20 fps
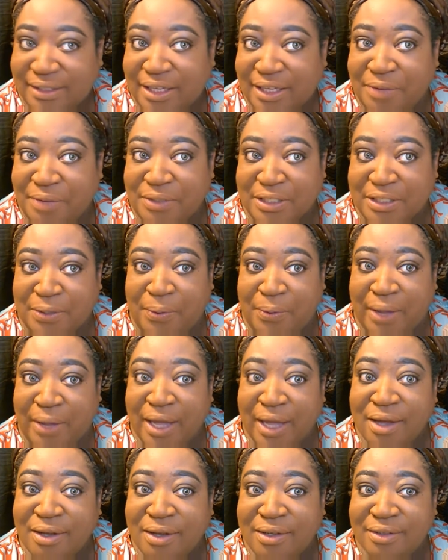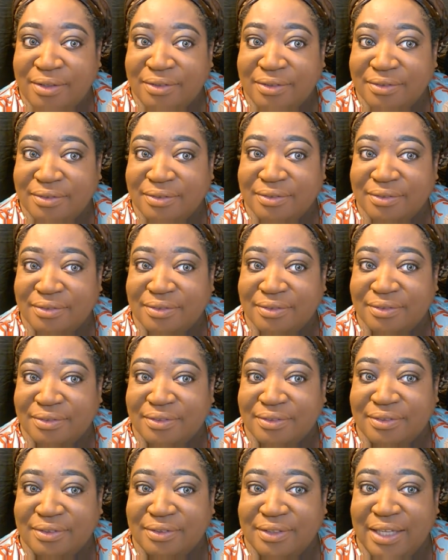it was quick
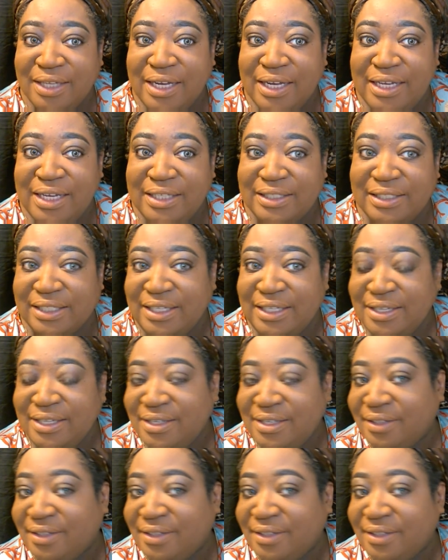and easy.